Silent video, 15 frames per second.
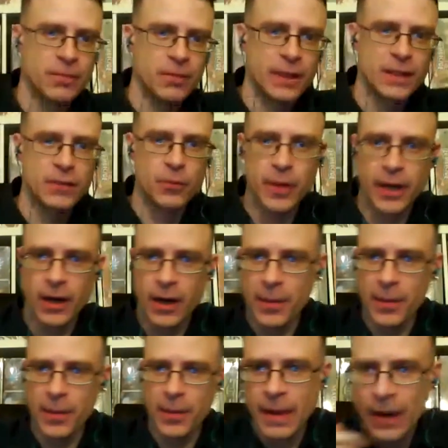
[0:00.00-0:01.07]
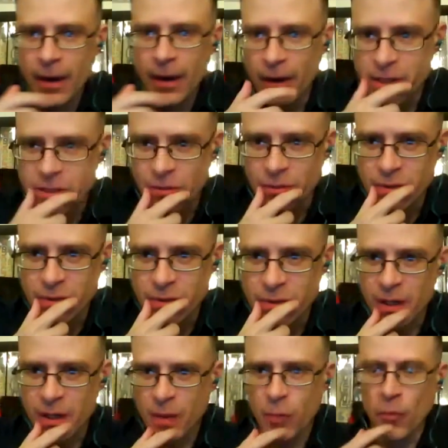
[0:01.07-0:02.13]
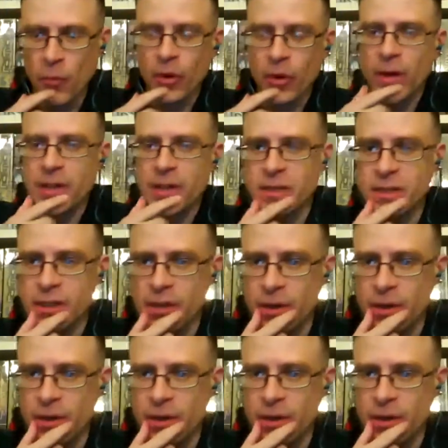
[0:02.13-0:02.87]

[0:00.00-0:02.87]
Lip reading: Thanks for being on, man. All right, so let's take a couple more questions here,